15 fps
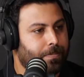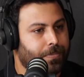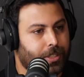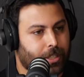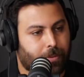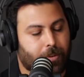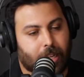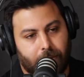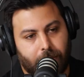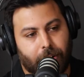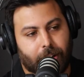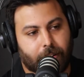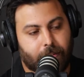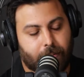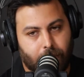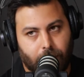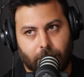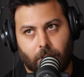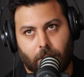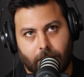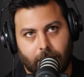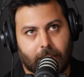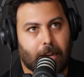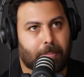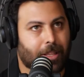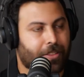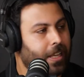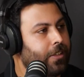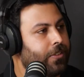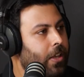So we've got a couple
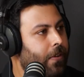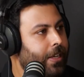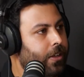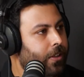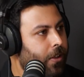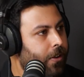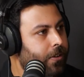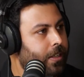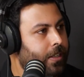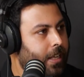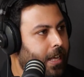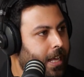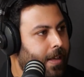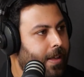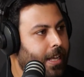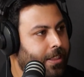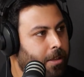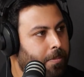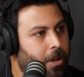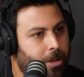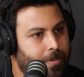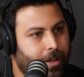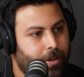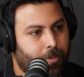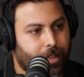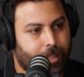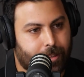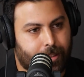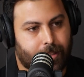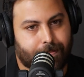of things going along at the moment
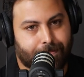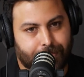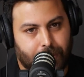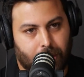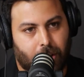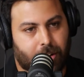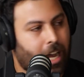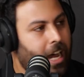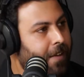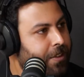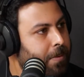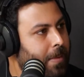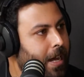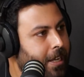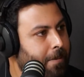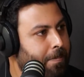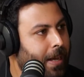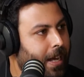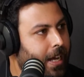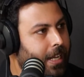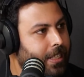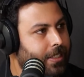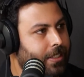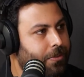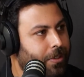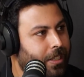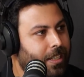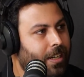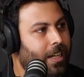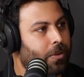with a lot of aftermarket parts,
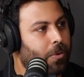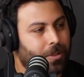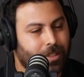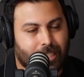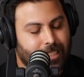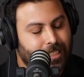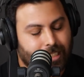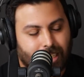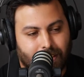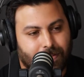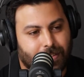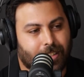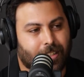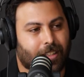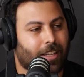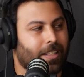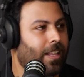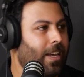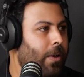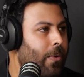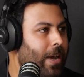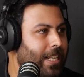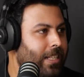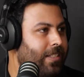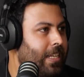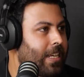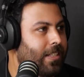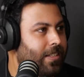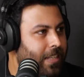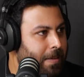really high quality stuff, like lightweight
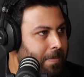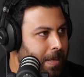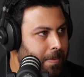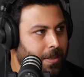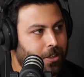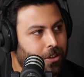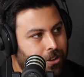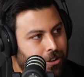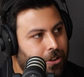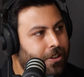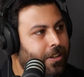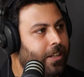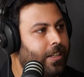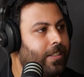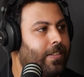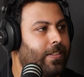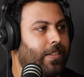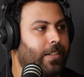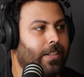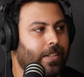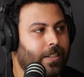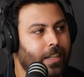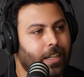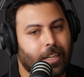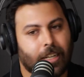CNC BBU units and